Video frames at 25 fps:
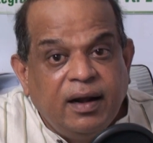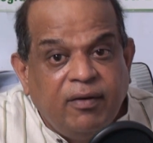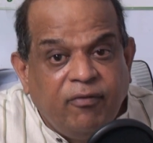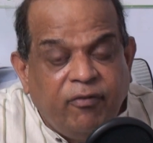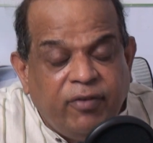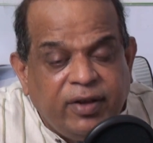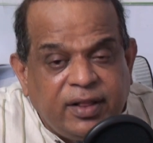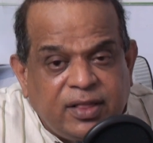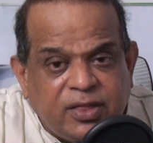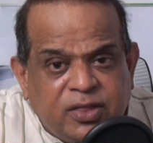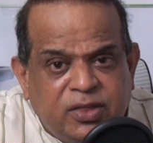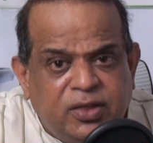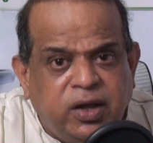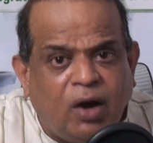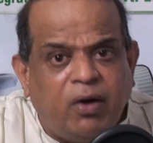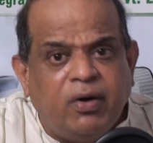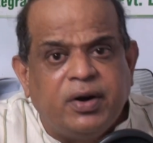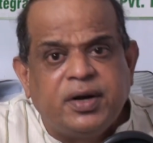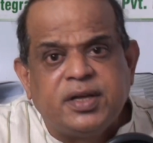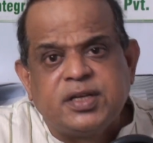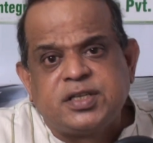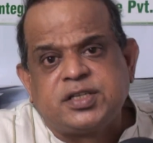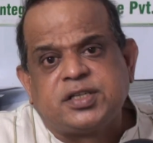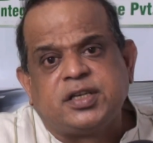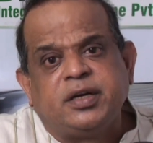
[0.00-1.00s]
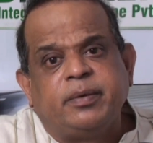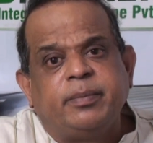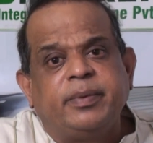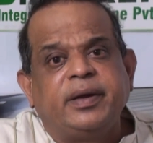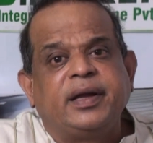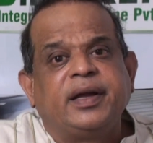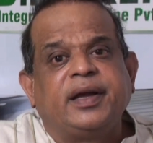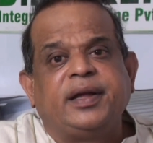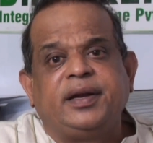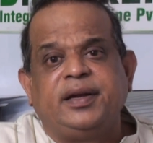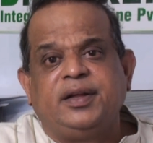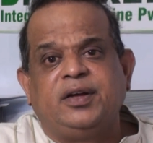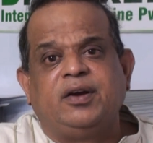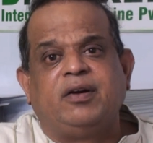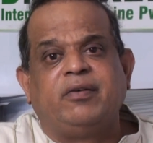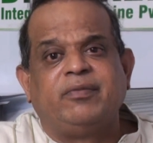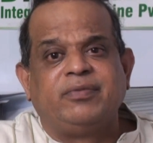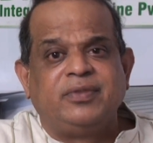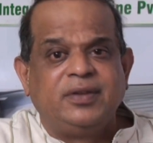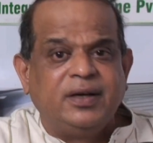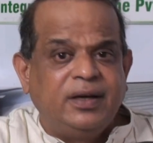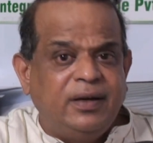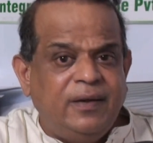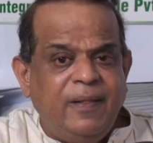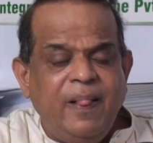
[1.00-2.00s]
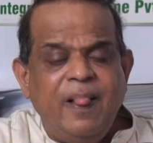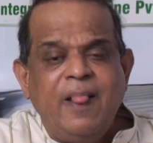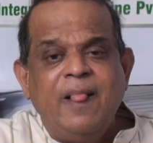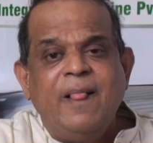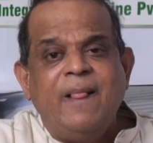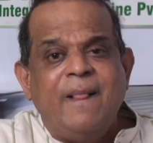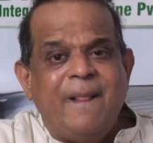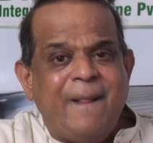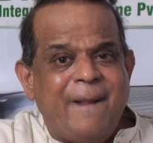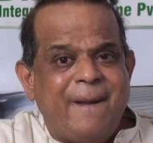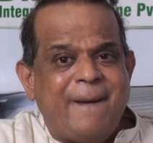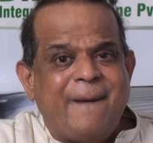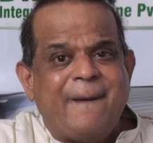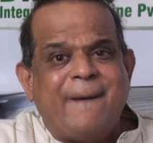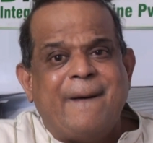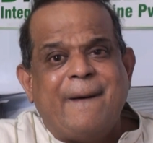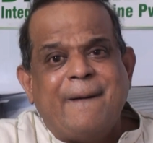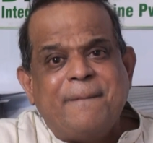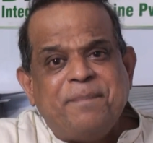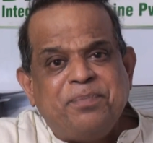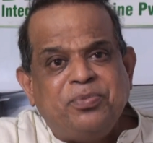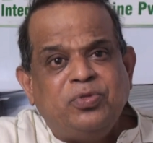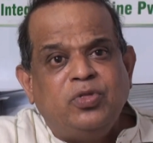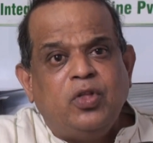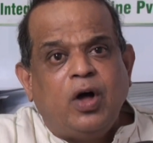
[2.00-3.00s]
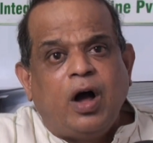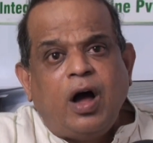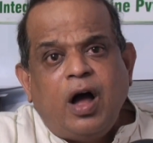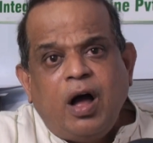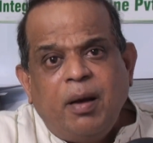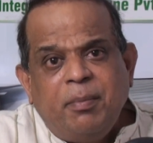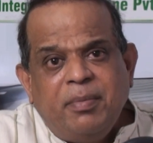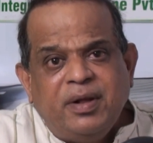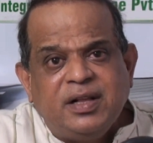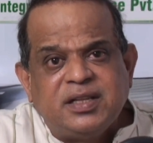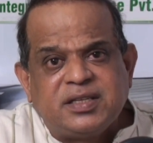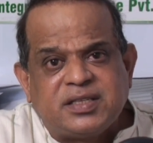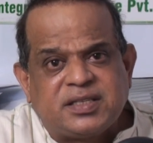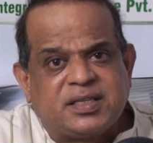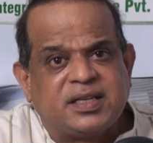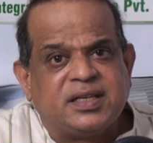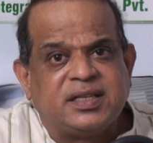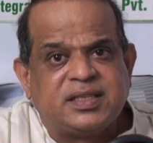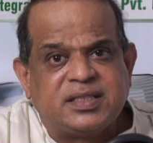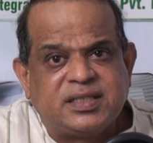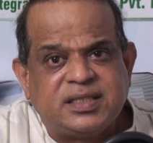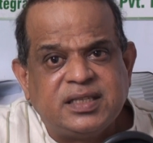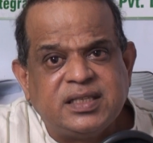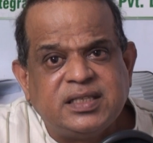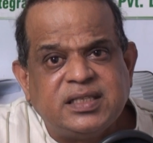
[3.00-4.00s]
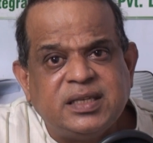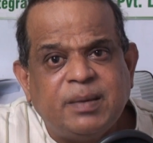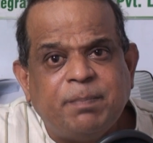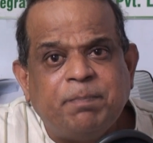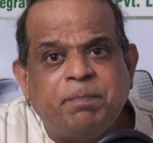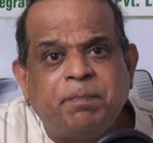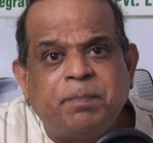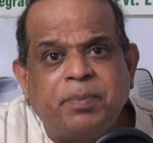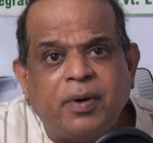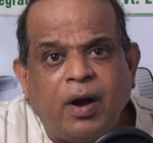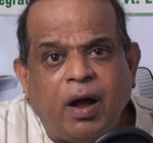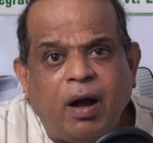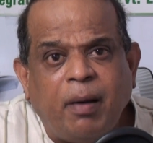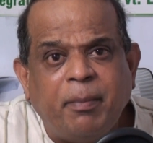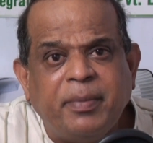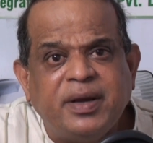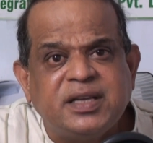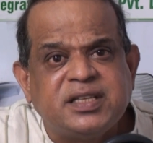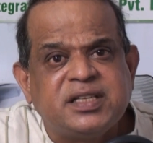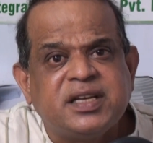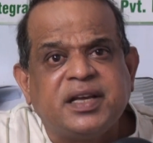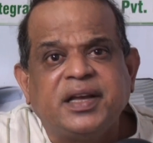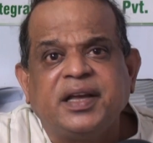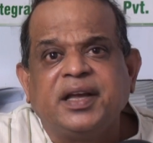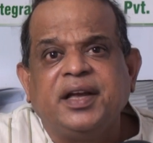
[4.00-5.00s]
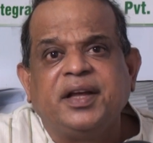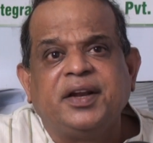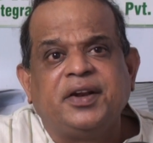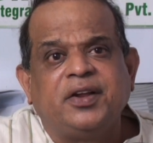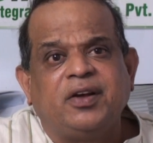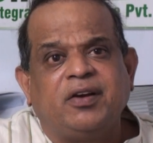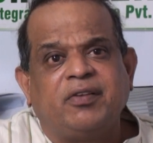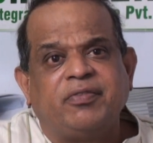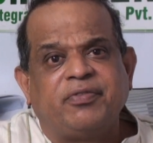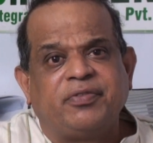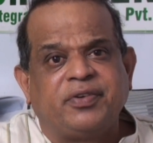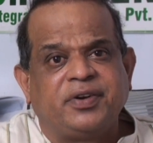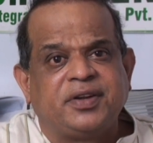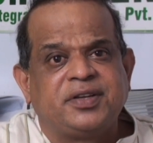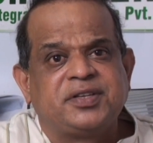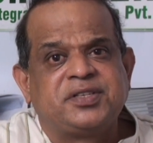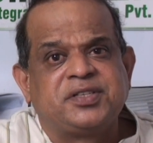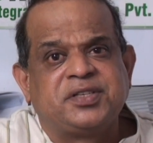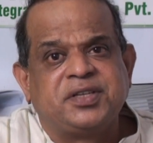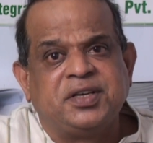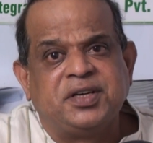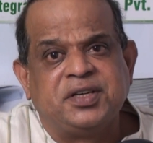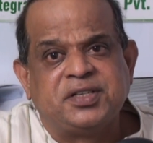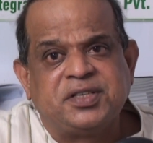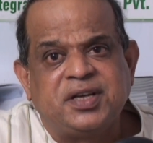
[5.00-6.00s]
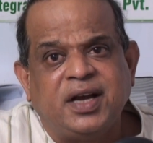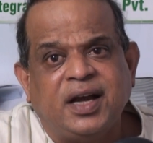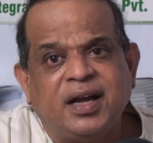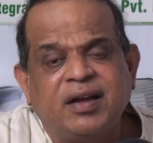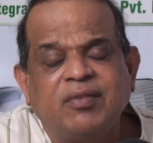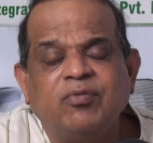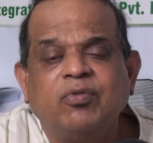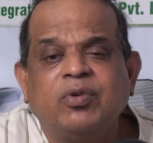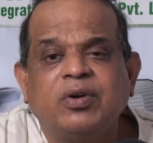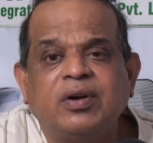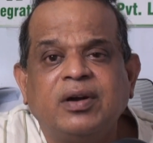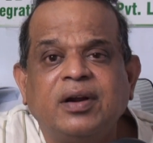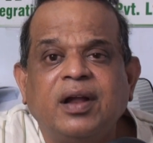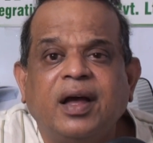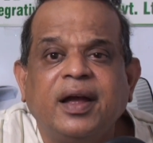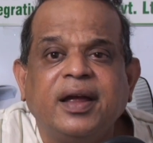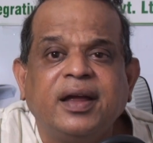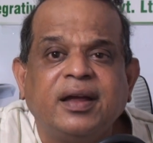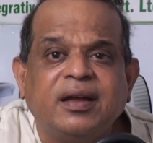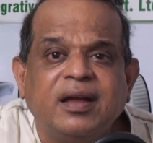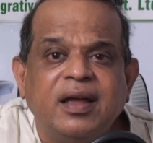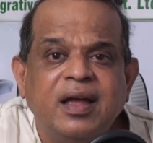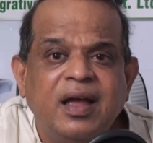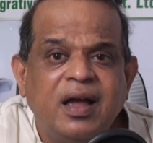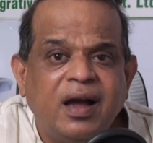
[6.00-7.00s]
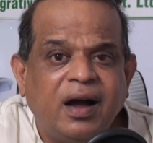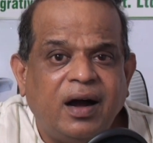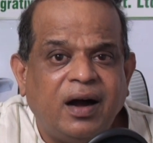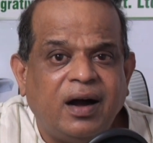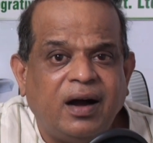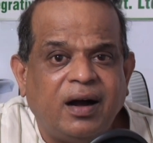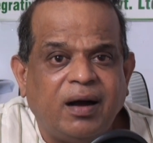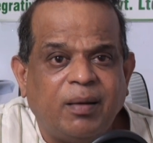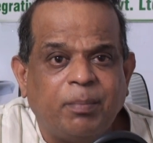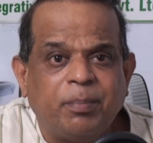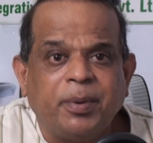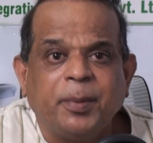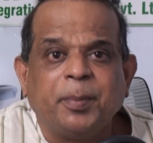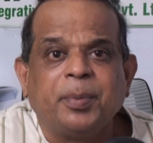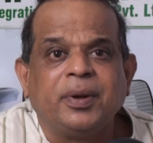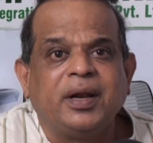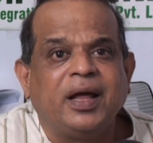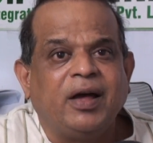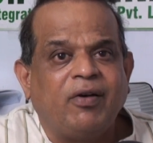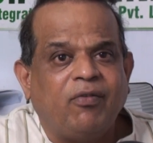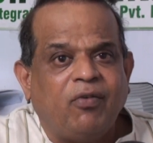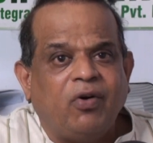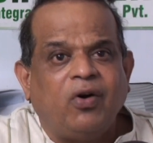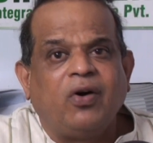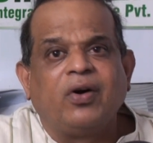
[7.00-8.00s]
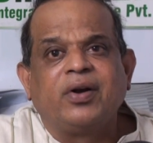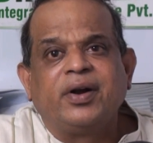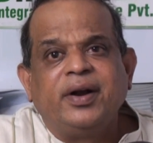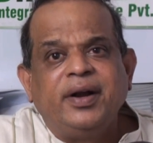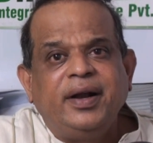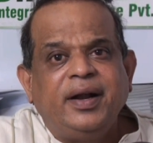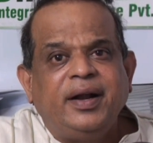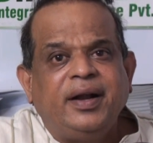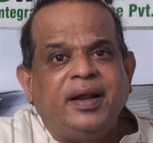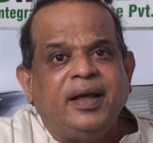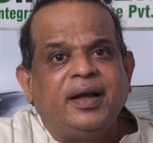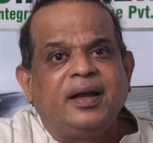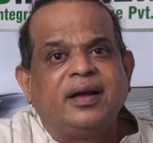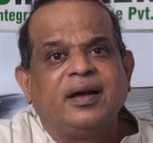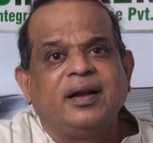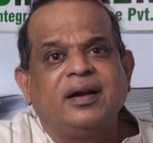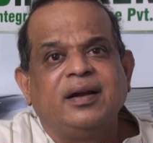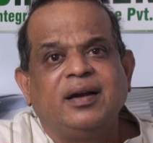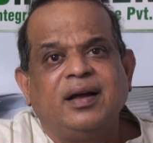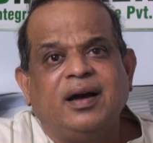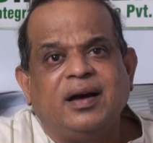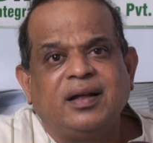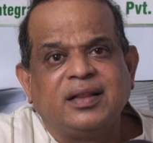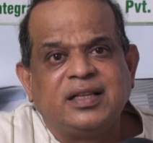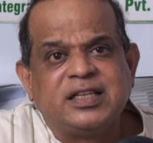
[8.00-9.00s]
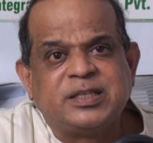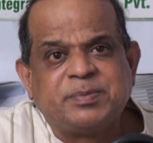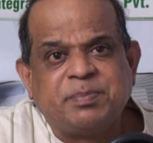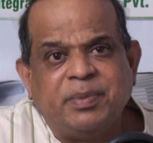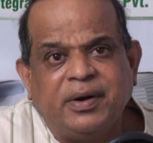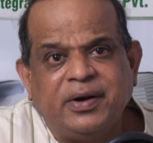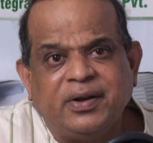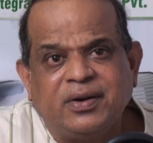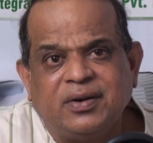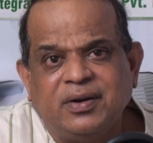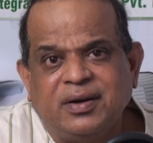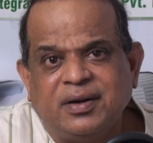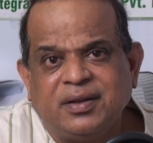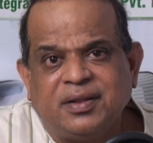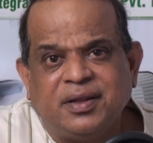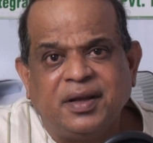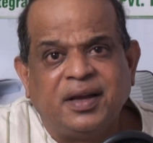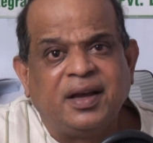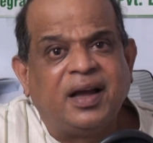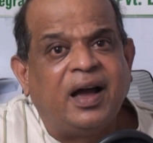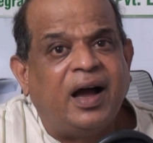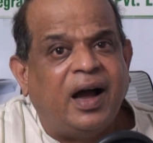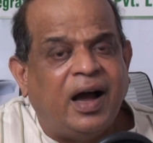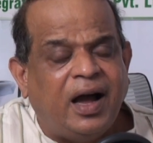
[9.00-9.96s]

without disturbing any of the normal cells. This is a promising area of research. I would like people have already taken this particular thing.